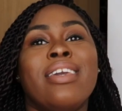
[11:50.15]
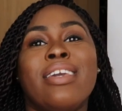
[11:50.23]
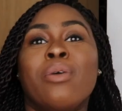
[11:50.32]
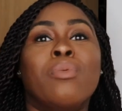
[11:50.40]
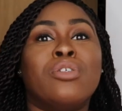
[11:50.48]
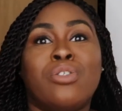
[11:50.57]

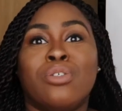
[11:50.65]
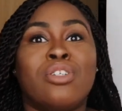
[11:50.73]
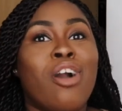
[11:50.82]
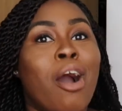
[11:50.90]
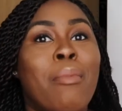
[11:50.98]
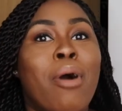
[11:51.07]
it should
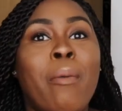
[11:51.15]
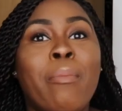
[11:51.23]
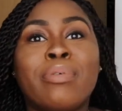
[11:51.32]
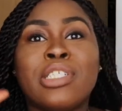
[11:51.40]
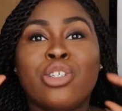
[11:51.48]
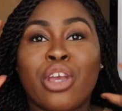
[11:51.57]
come up
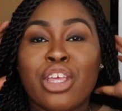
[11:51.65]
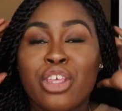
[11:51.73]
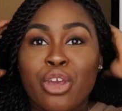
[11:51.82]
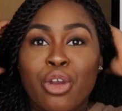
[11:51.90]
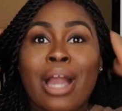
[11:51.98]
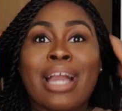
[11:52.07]
showing
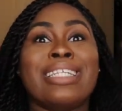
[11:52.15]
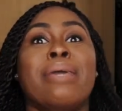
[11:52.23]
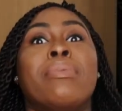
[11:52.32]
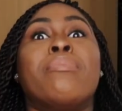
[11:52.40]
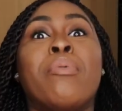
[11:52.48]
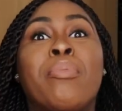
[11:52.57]
you
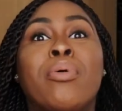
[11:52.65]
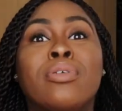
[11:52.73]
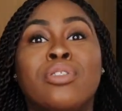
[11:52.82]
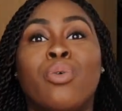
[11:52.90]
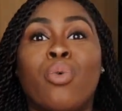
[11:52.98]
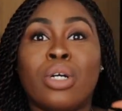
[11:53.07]
academic
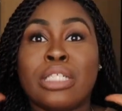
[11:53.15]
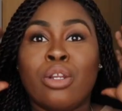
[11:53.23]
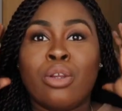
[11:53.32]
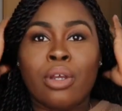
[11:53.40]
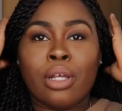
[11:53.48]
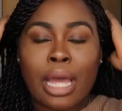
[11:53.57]
proposal, what they
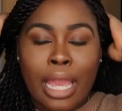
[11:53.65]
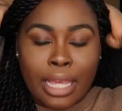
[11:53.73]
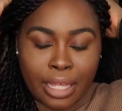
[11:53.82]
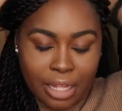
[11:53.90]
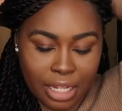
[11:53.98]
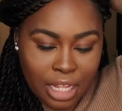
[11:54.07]
look like.